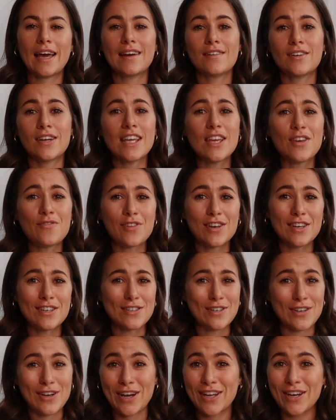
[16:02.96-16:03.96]
And
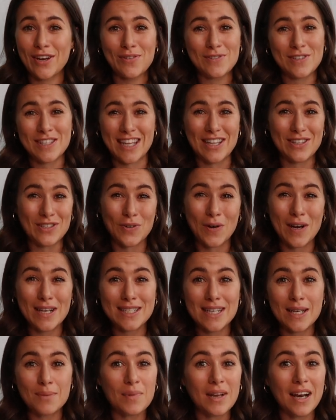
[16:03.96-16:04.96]
even, I know it sounds
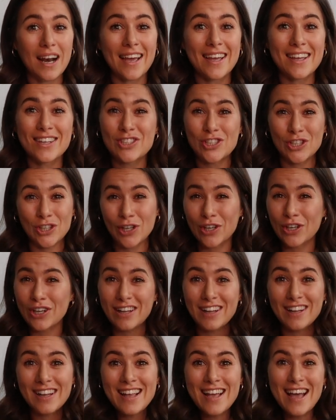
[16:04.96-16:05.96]
crazy, but like
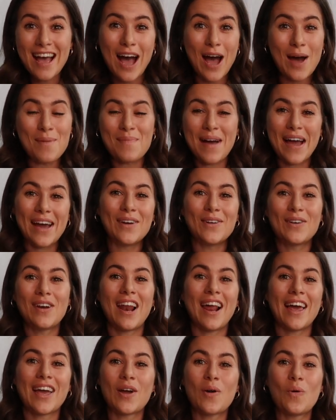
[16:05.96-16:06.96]
journal about
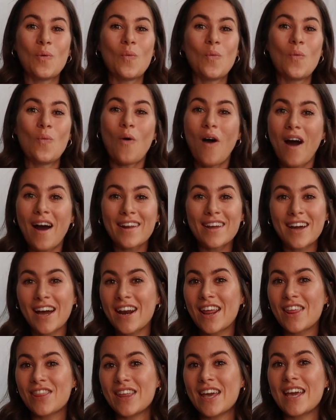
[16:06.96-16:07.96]
like what
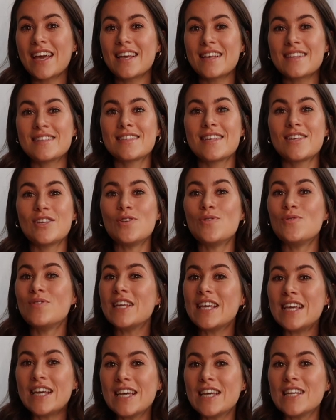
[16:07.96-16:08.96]
kind of things you
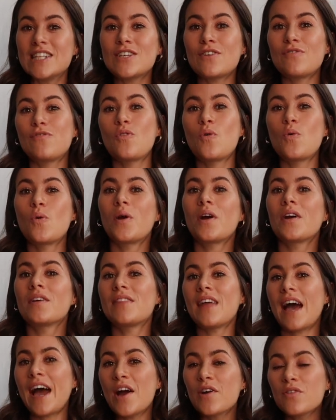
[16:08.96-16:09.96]
need for
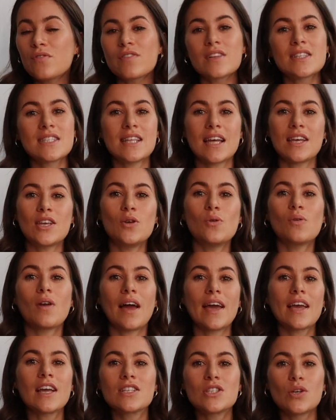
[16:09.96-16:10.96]
the outfits that you
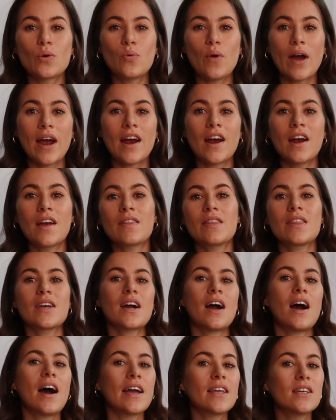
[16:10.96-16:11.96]
like to wear, the
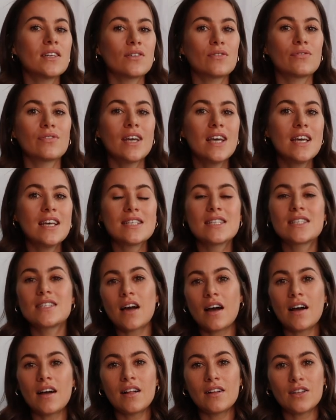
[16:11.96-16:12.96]
kind of
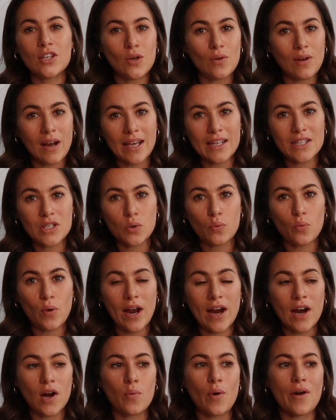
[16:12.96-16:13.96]
style you like to
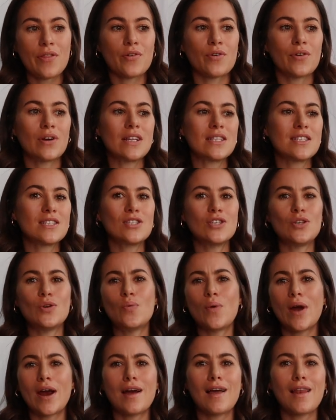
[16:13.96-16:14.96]
wear, whether it's you
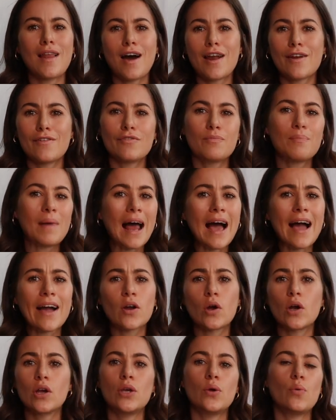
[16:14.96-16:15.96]
wear a lot of
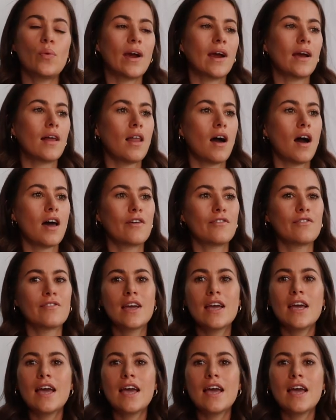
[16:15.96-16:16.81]
black or you wear a lot of